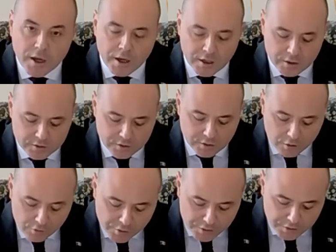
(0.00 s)
has
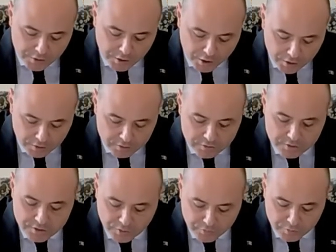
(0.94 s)
already held
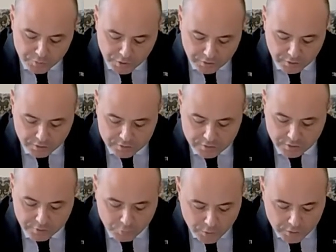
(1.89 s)
7 meetings
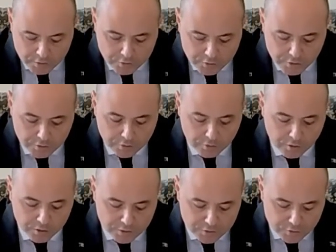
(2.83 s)
and will continue
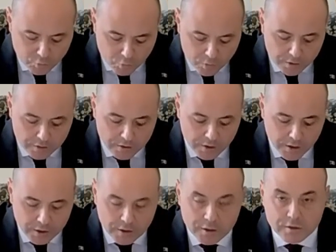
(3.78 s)
its work
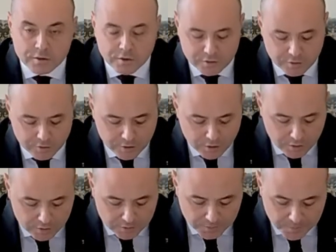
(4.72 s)
in this regard.